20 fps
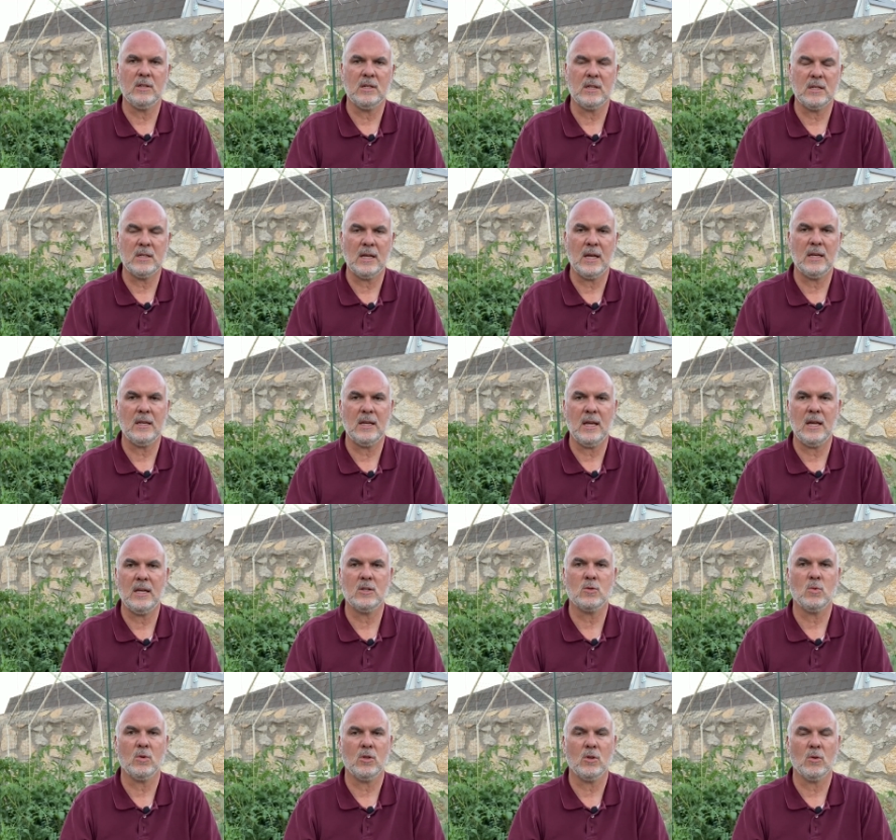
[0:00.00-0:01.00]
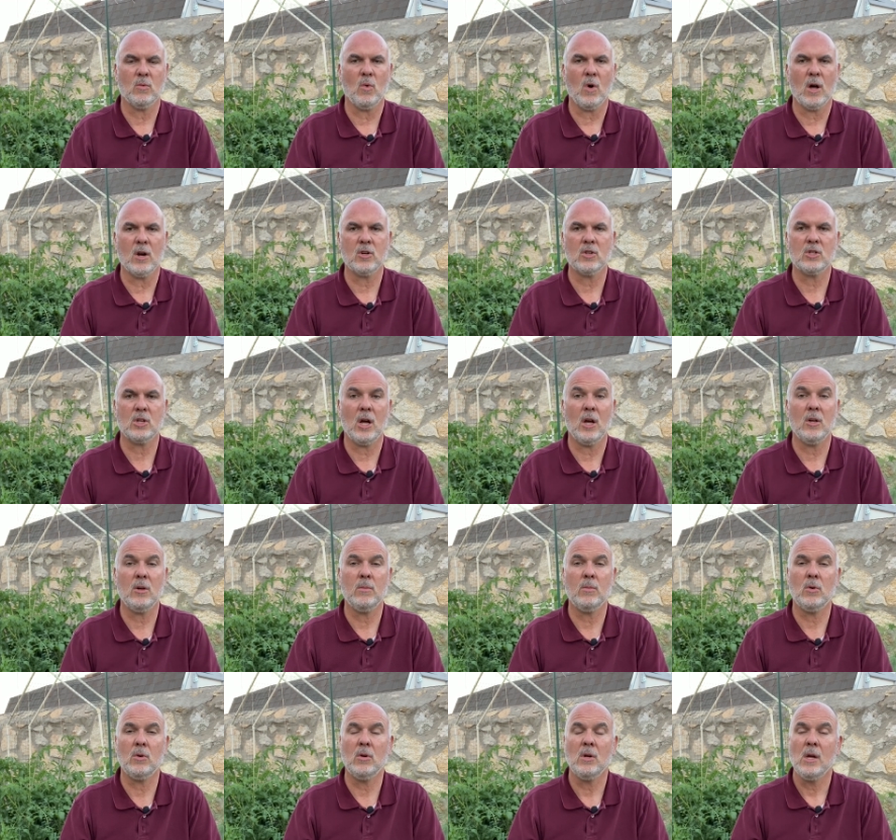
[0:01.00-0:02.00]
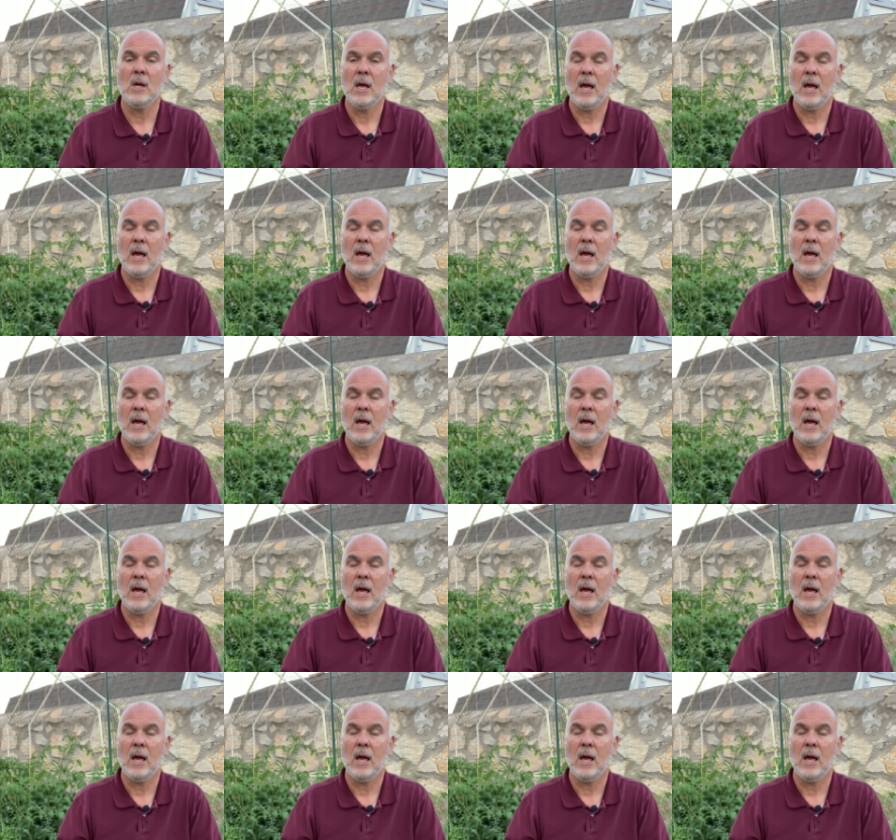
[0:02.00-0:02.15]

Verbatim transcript: to 10 days with your water soluble